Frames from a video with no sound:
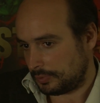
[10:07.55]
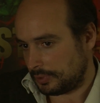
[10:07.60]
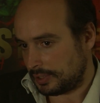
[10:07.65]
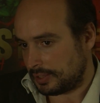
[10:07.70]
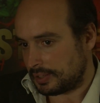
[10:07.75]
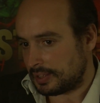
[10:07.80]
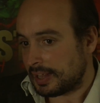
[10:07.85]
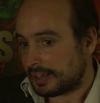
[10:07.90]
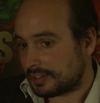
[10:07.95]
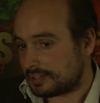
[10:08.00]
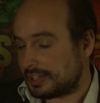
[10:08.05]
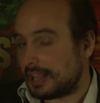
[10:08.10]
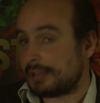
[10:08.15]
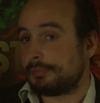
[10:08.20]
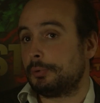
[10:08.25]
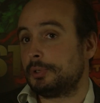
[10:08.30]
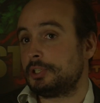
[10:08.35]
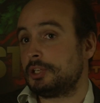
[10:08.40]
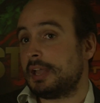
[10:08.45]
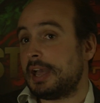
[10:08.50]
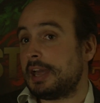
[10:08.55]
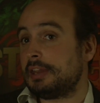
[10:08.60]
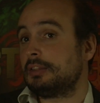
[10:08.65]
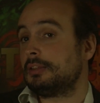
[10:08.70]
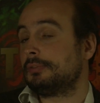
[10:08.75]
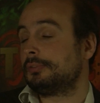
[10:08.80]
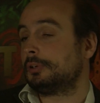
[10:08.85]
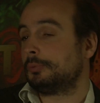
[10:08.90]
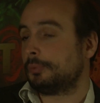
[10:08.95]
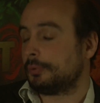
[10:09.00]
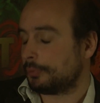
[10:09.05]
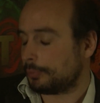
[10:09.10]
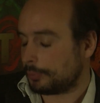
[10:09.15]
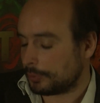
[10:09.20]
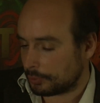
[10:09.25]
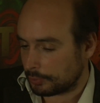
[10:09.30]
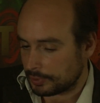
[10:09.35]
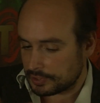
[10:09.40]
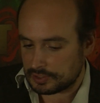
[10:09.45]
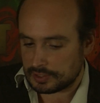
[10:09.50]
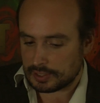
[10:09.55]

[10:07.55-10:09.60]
the next level when you edit the film with Chris